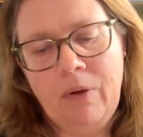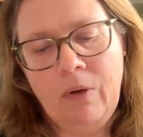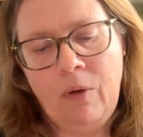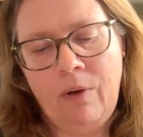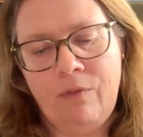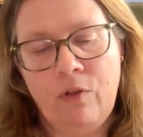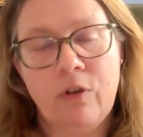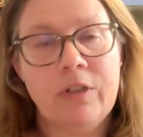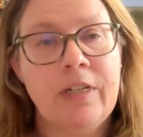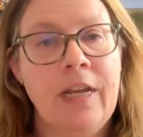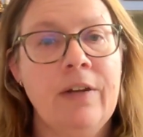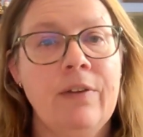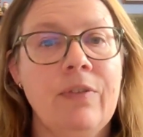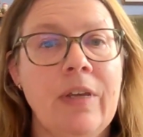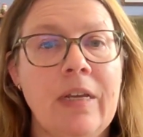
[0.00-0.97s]
I've got
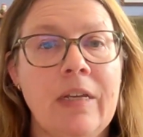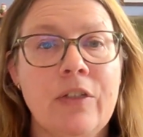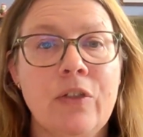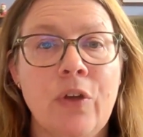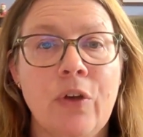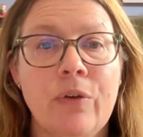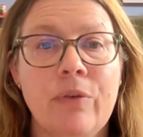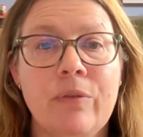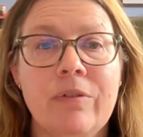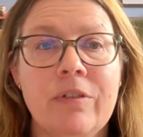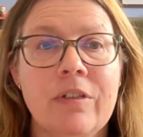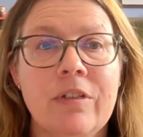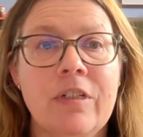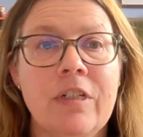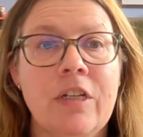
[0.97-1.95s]
10 of these circles
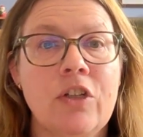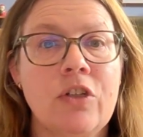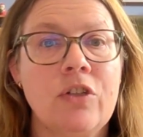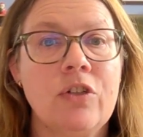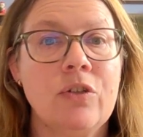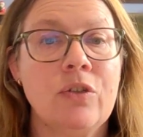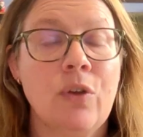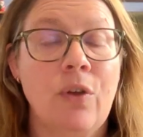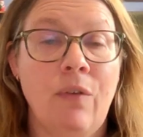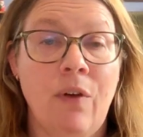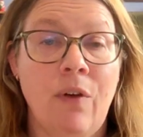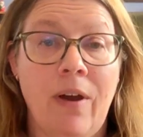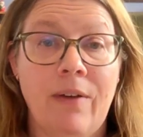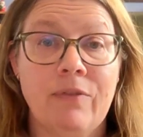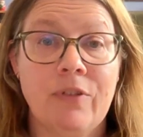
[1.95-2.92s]
to stitch. So
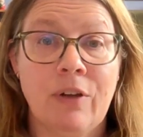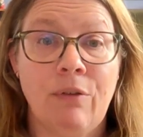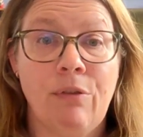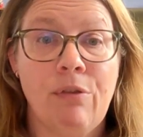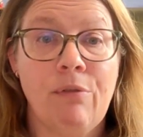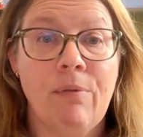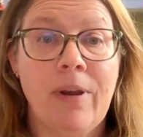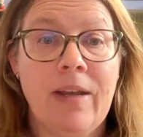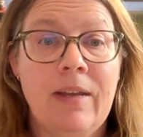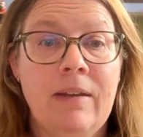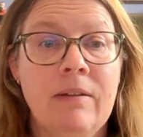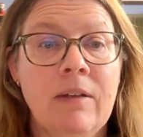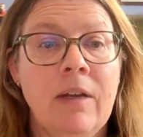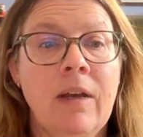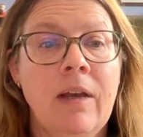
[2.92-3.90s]
far I've done
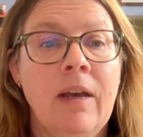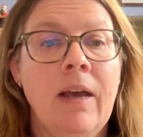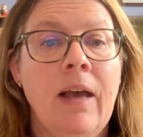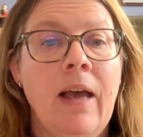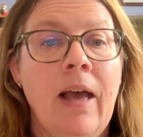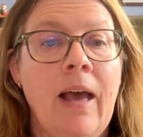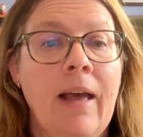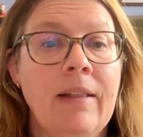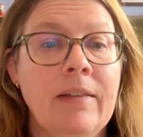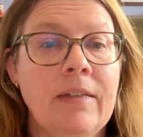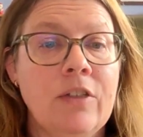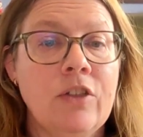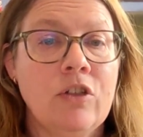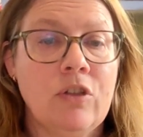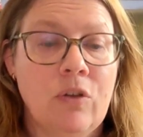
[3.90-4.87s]
3. And
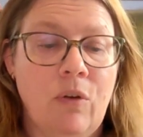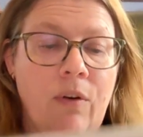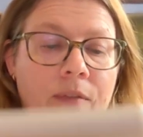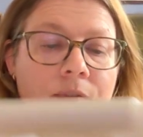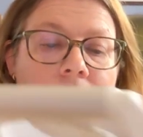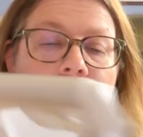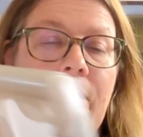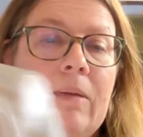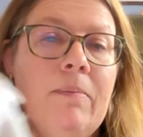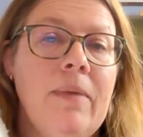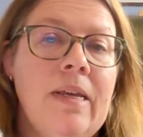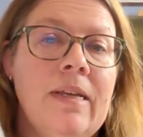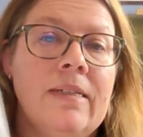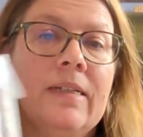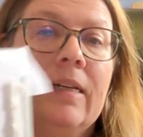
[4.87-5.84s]
this just got a very
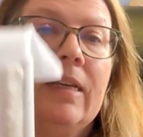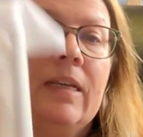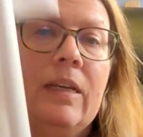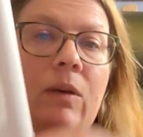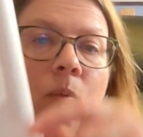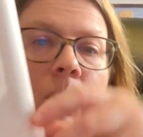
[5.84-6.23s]
measly